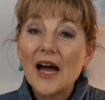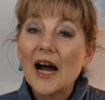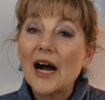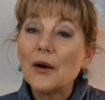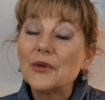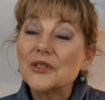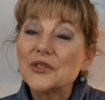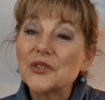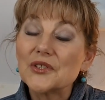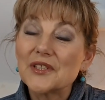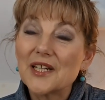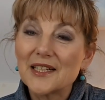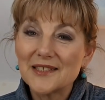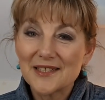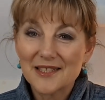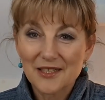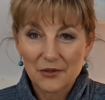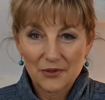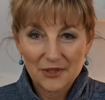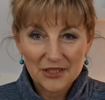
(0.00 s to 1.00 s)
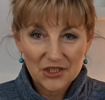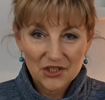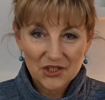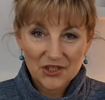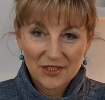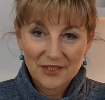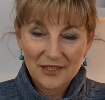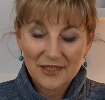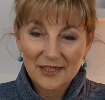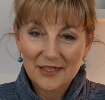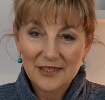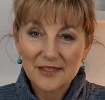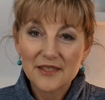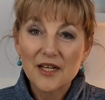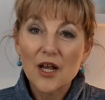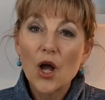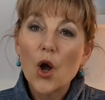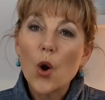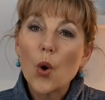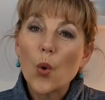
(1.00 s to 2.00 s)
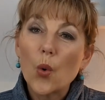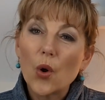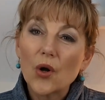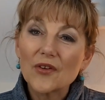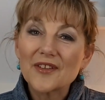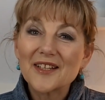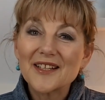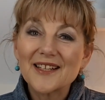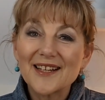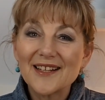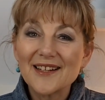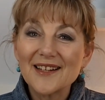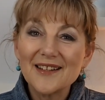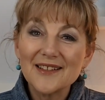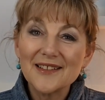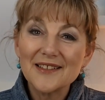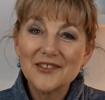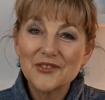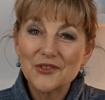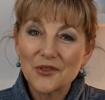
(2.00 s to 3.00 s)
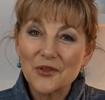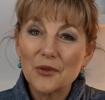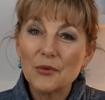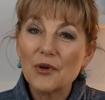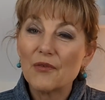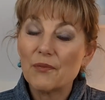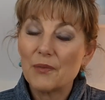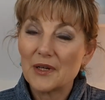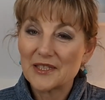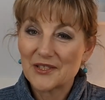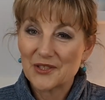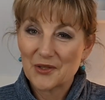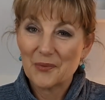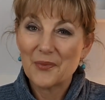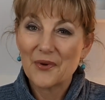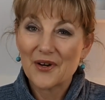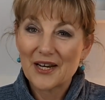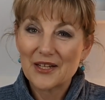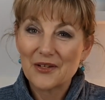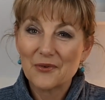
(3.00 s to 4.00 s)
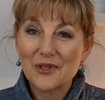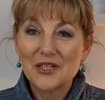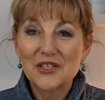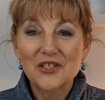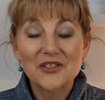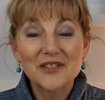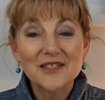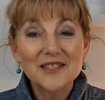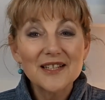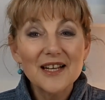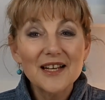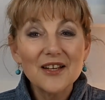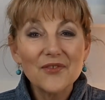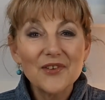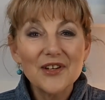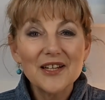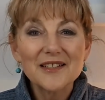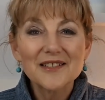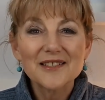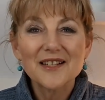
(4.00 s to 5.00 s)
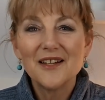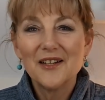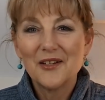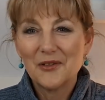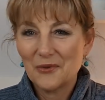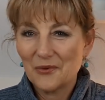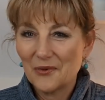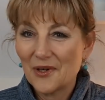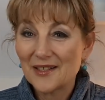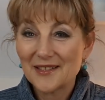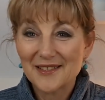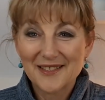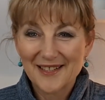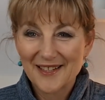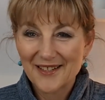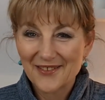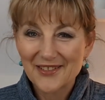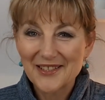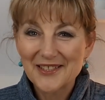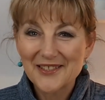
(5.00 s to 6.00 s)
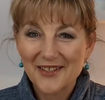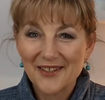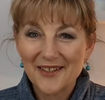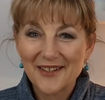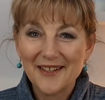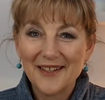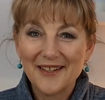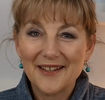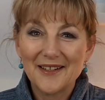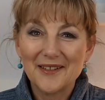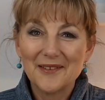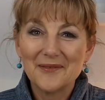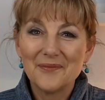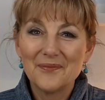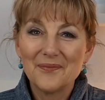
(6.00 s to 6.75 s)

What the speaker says: Our today's question is, what can I do with my superannuation savings once I retire?